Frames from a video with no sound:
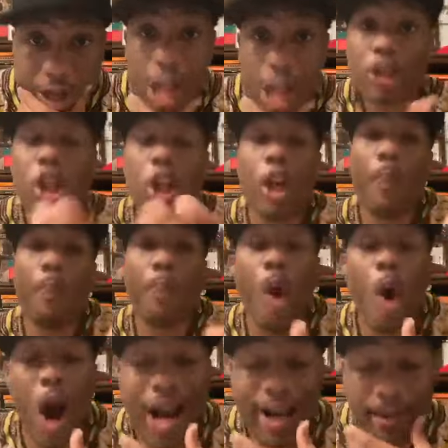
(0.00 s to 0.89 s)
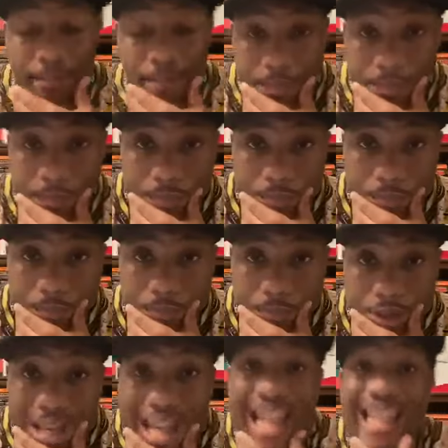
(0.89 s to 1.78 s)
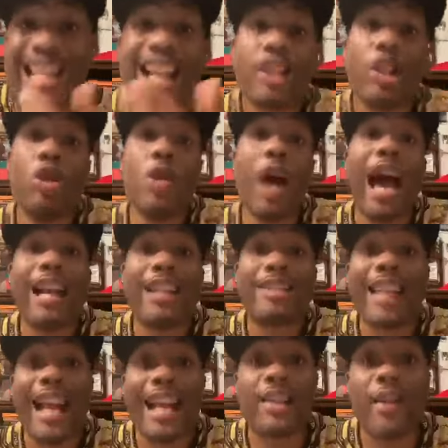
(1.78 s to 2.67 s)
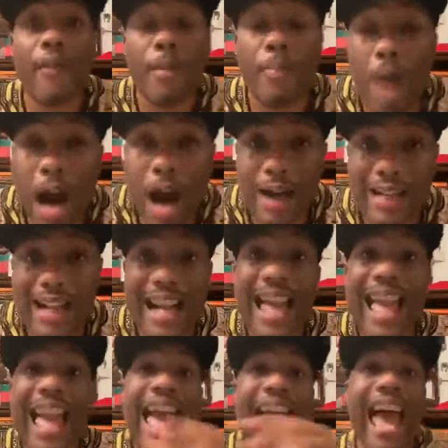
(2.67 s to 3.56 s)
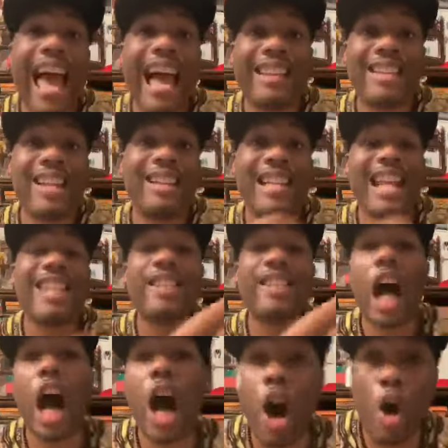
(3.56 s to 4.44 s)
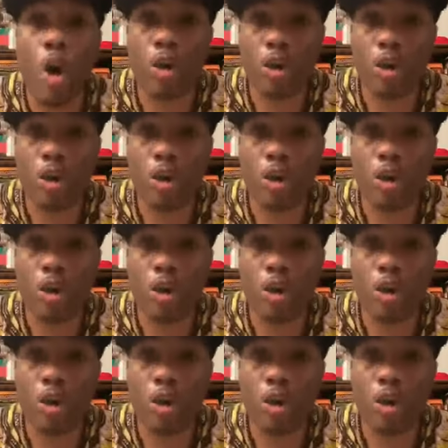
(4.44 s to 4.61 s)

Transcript: to the point that the United States of America had to disown